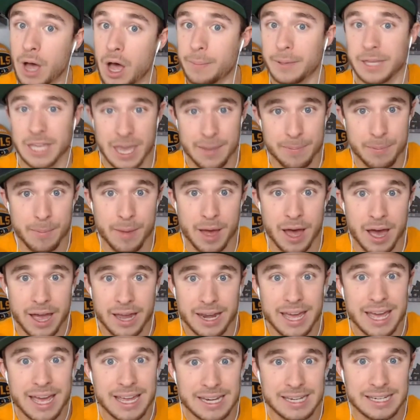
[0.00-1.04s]
but keep in mind,
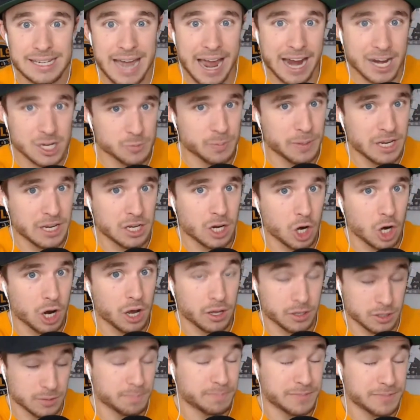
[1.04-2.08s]
Dak's beaten
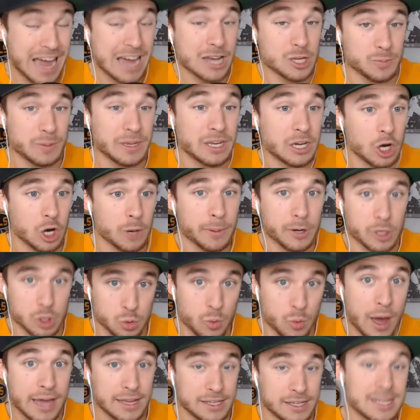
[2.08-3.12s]
Herbert
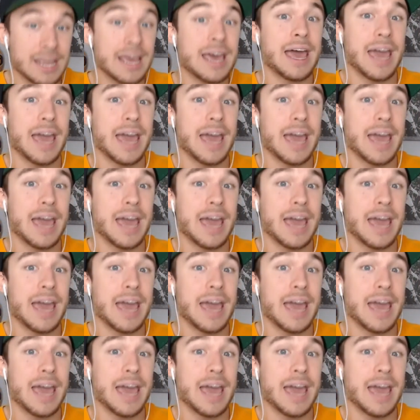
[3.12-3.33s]
twice